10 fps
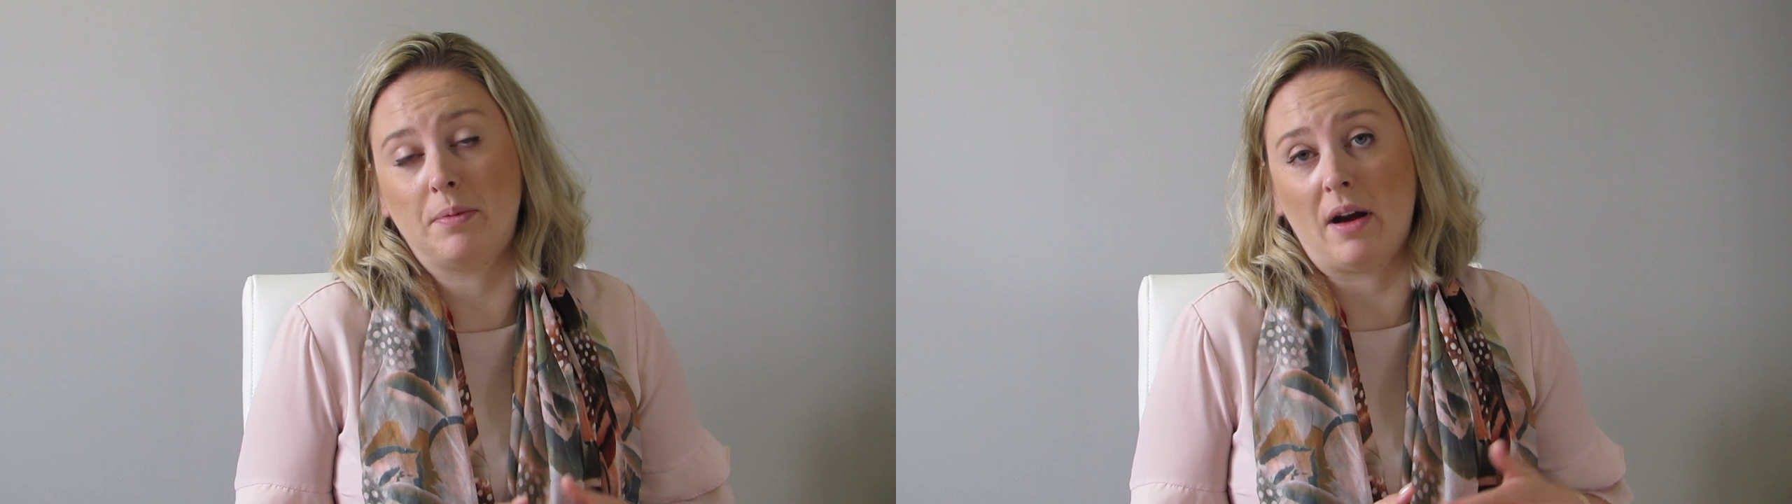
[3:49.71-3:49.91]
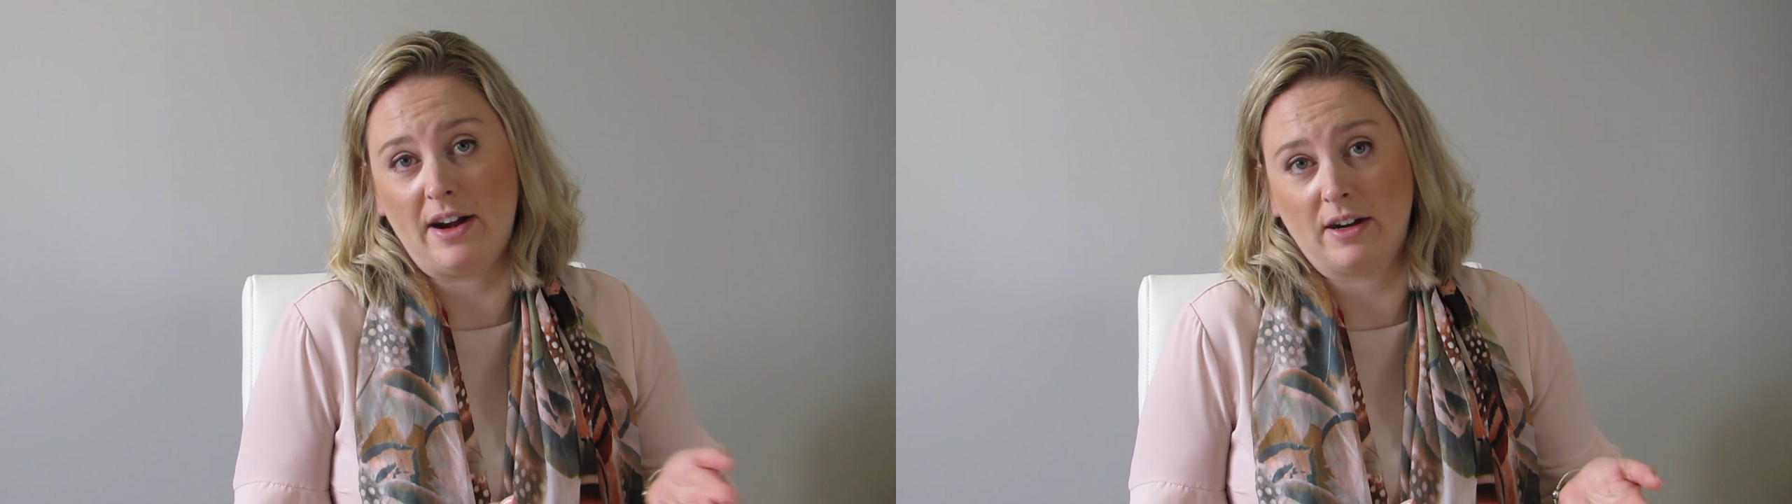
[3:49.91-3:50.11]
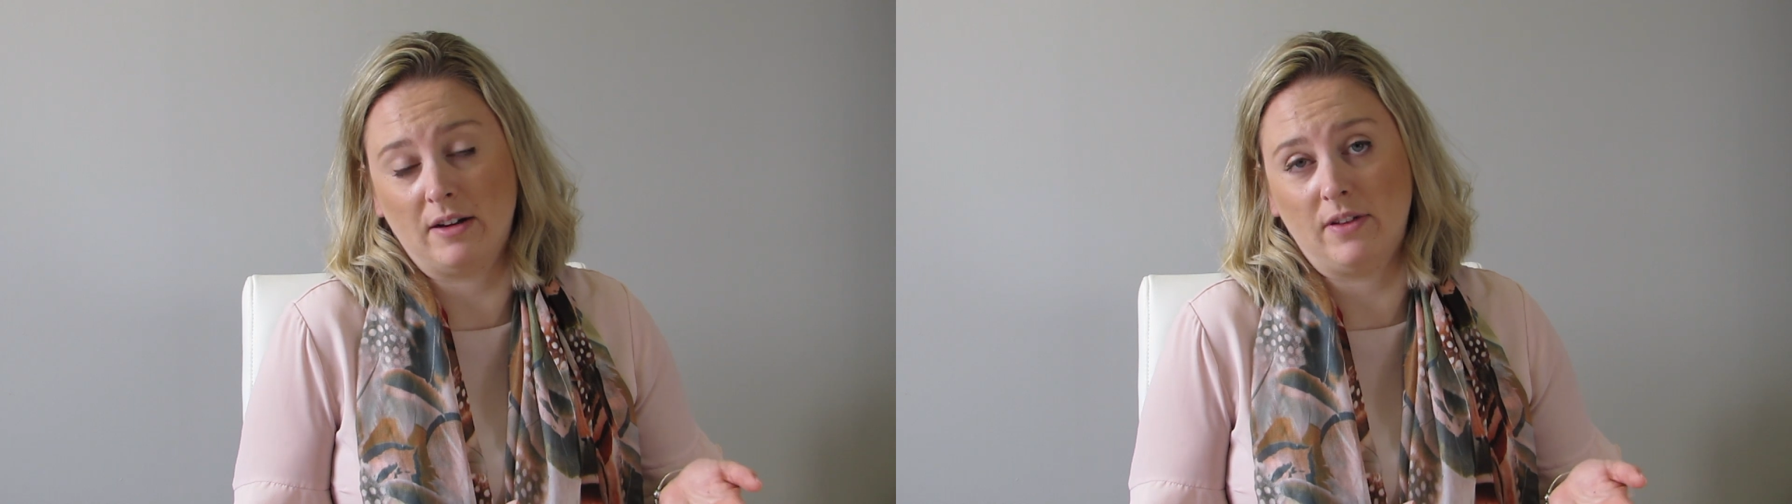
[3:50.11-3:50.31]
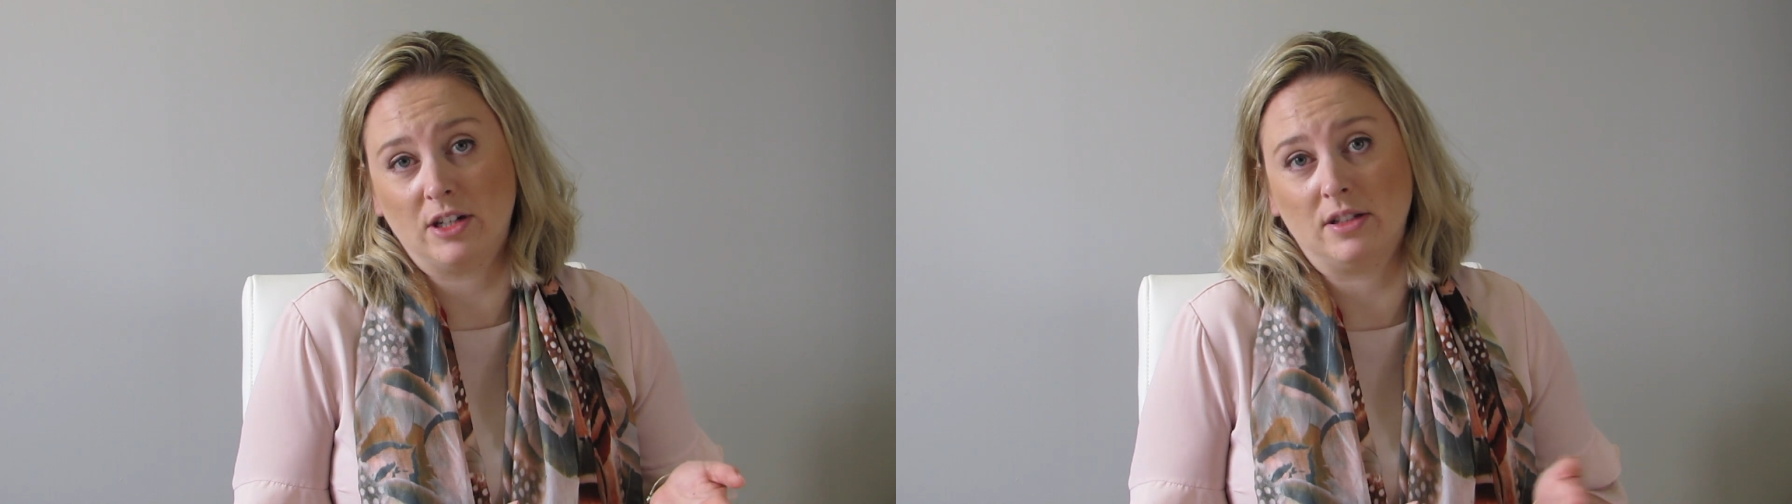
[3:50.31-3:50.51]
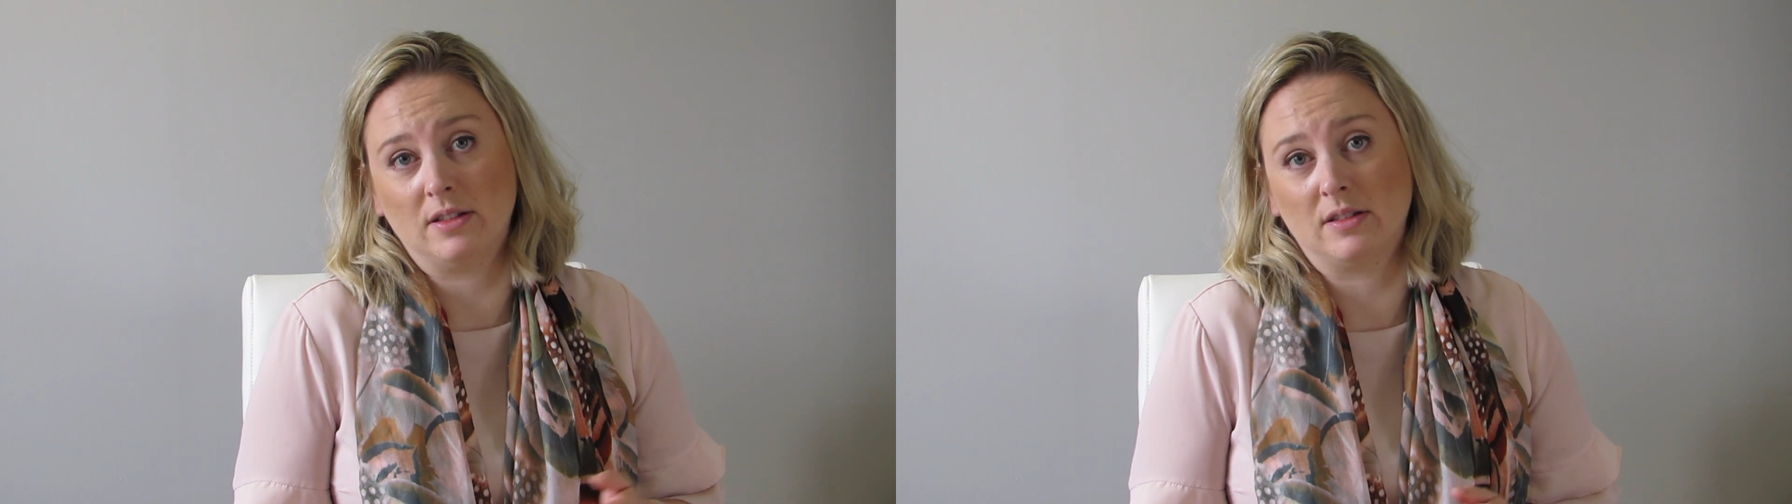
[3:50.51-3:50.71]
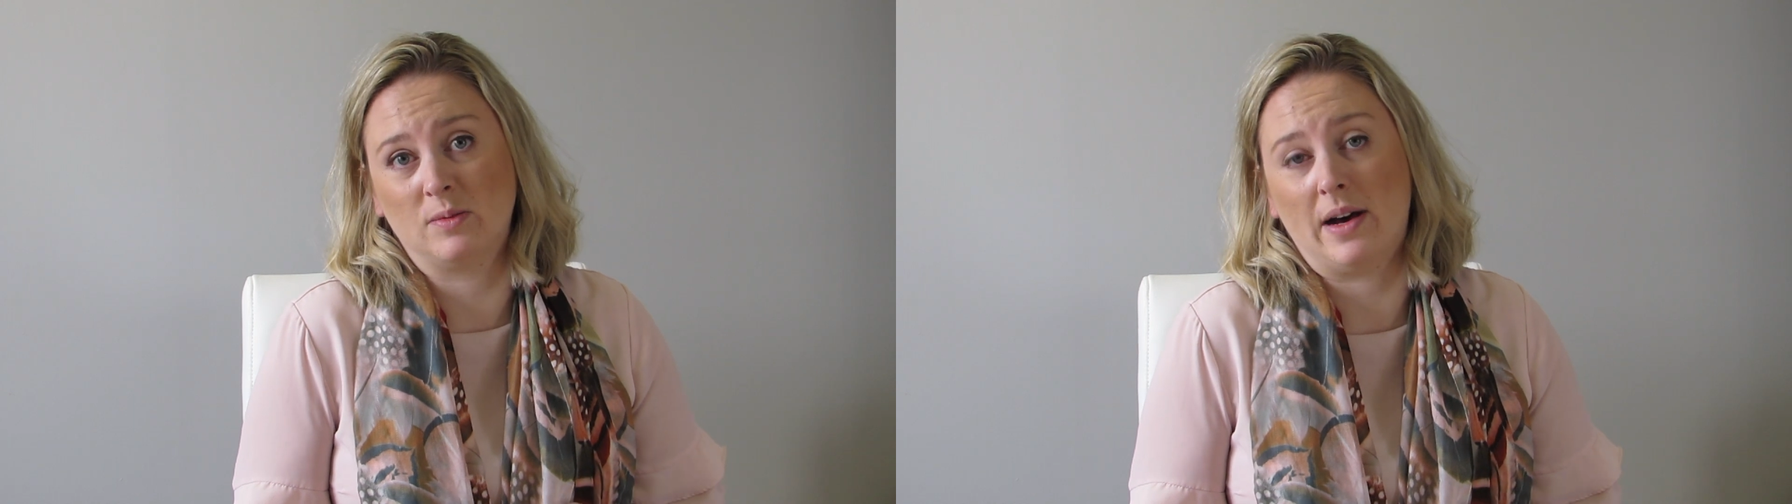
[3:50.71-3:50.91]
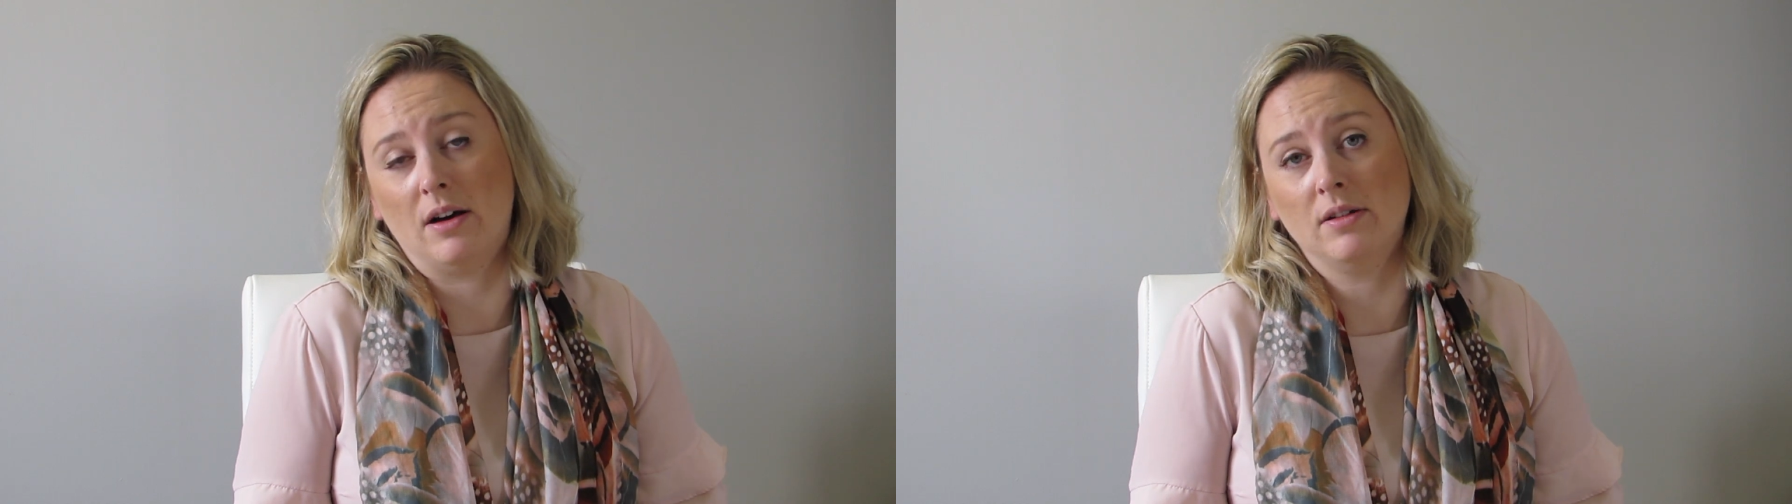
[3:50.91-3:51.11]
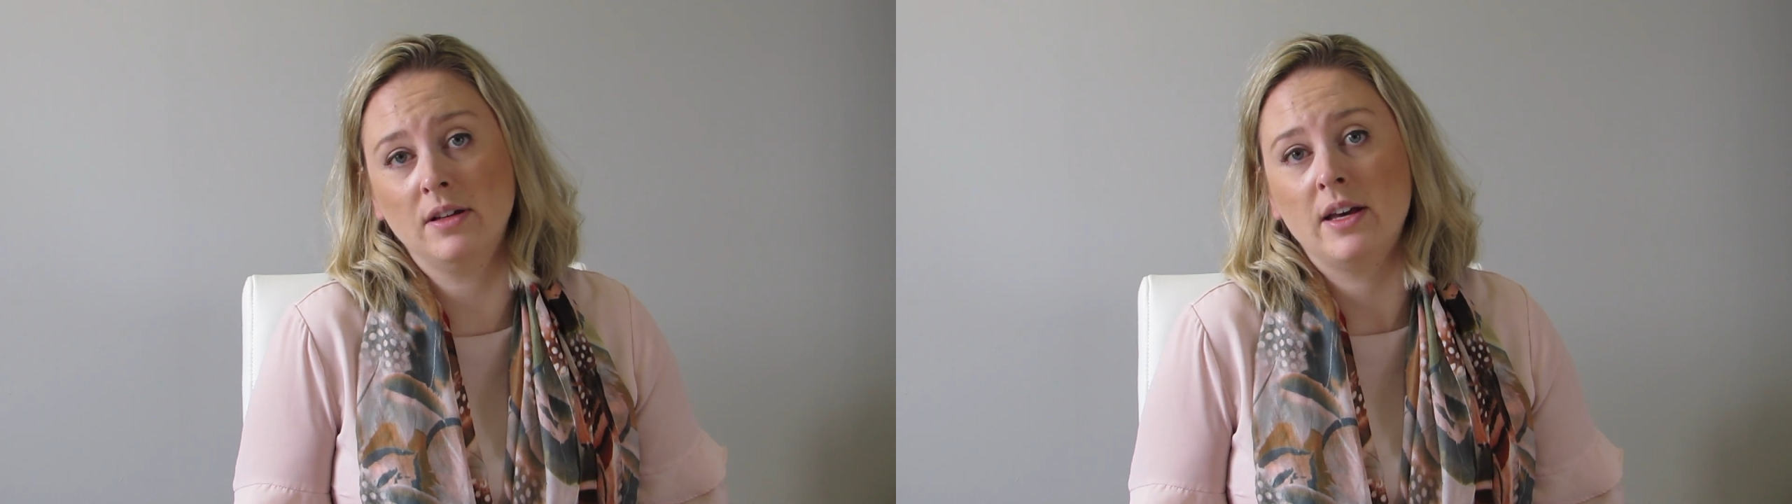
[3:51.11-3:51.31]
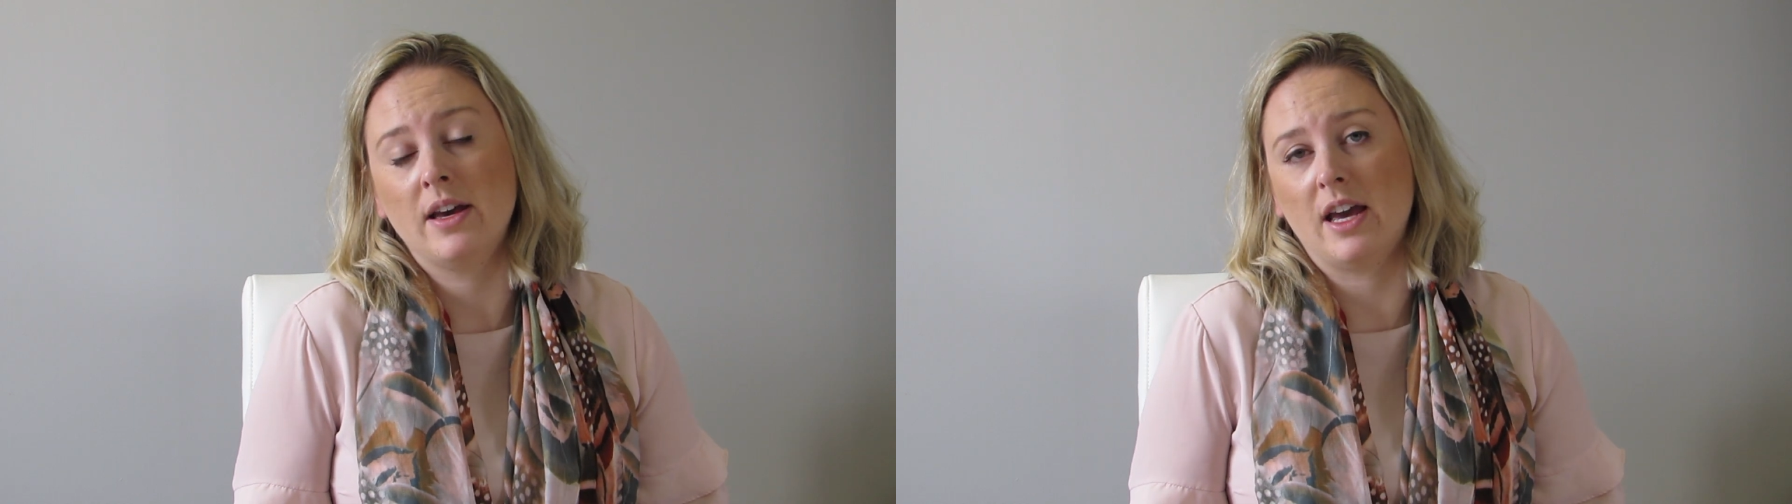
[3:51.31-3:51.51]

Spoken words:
prior convictions as well,